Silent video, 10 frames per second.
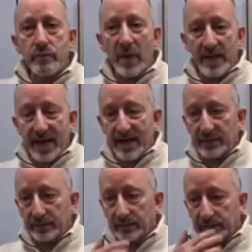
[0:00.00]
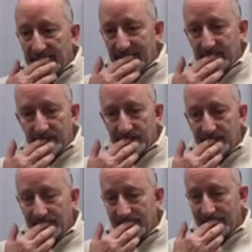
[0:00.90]
Council of yeah. BC, yeah. and you
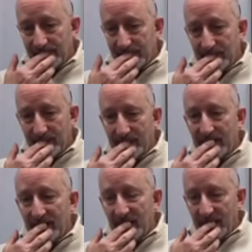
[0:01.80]
have a salon with a hair